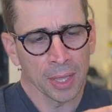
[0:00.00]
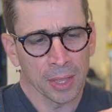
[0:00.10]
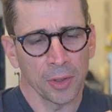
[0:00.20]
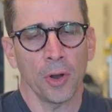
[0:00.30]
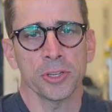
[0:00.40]

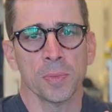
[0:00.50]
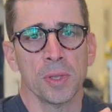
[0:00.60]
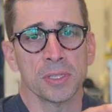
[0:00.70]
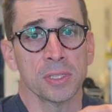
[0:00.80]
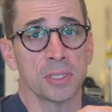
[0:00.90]
There are some
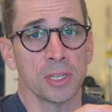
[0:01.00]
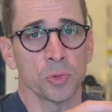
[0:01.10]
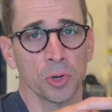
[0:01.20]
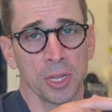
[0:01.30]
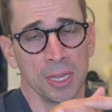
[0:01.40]
instances
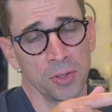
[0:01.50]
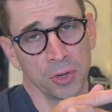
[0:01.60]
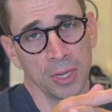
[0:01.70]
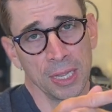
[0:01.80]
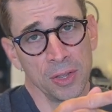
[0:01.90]
where you
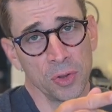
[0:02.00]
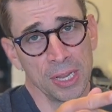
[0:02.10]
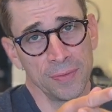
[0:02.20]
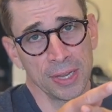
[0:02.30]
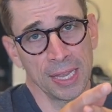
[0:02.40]
can
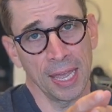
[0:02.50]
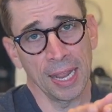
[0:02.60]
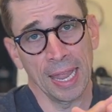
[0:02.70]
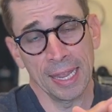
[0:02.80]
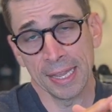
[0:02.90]
even get
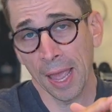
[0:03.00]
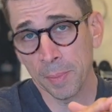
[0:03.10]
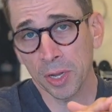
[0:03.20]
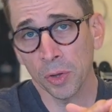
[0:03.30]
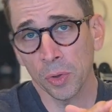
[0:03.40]
a
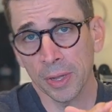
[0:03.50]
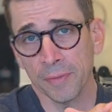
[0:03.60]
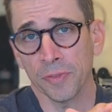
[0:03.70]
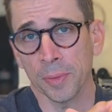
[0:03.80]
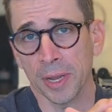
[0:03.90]
chemical
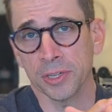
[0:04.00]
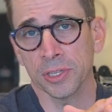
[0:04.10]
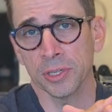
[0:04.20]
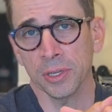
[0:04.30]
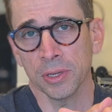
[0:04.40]

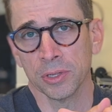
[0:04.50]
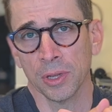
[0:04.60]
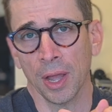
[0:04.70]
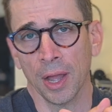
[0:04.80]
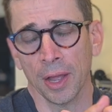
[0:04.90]
inflammation,
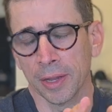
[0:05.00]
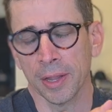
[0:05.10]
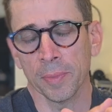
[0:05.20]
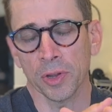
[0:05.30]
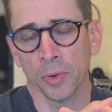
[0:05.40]

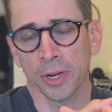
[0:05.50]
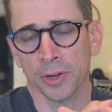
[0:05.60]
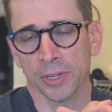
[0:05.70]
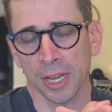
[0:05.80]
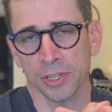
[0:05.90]
chemical
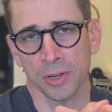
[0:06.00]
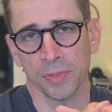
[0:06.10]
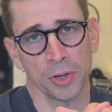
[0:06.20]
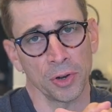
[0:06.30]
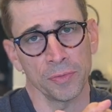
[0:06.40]
irritation
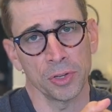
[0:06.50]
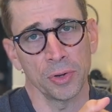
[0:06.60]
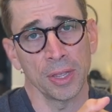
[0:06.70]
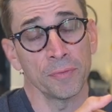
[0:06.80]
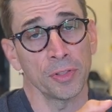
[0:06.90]
of the nerve due
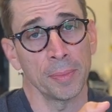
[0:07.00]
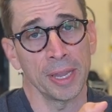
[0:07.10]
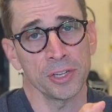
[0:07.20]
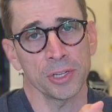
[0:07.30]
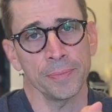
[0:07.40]
to
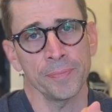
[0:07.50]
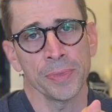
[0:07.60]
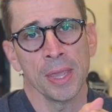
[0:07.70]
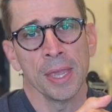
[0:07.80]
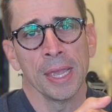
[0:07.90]
inflammation,
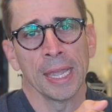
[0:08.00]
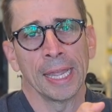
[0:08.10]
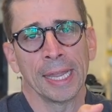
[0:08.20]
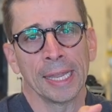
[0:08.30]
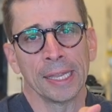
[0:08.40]

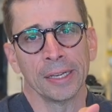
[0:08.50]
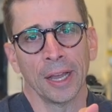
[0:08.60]
and